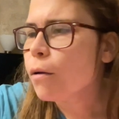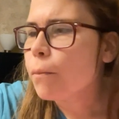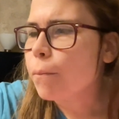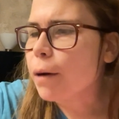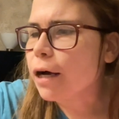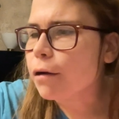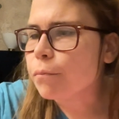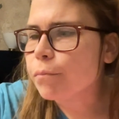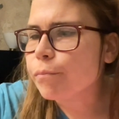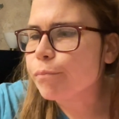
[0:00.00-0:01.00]
But
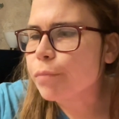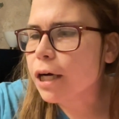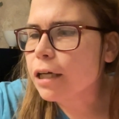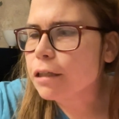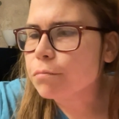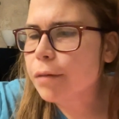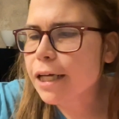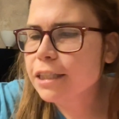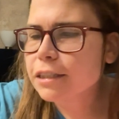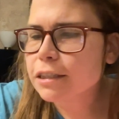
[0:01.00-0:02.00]

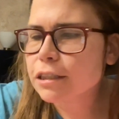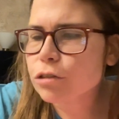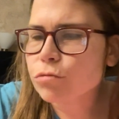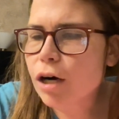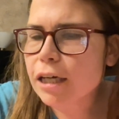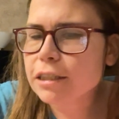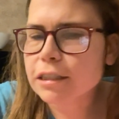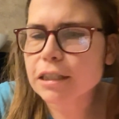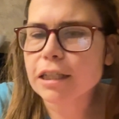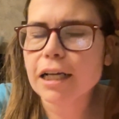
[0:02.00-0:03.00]
make sure you wash
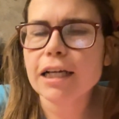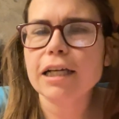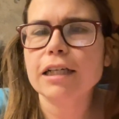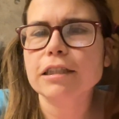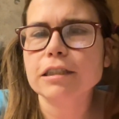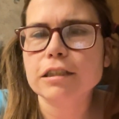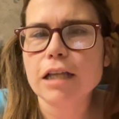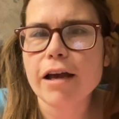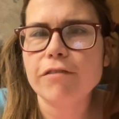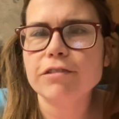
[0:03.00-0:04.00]
your hands
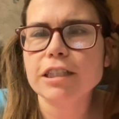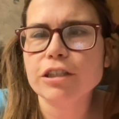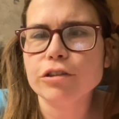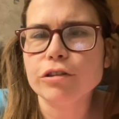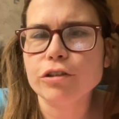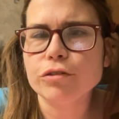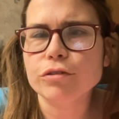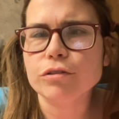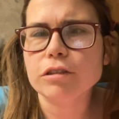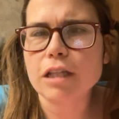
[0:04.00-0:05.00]
after you
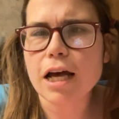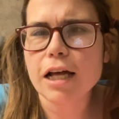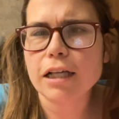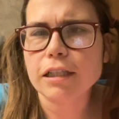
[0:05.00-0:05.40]
use the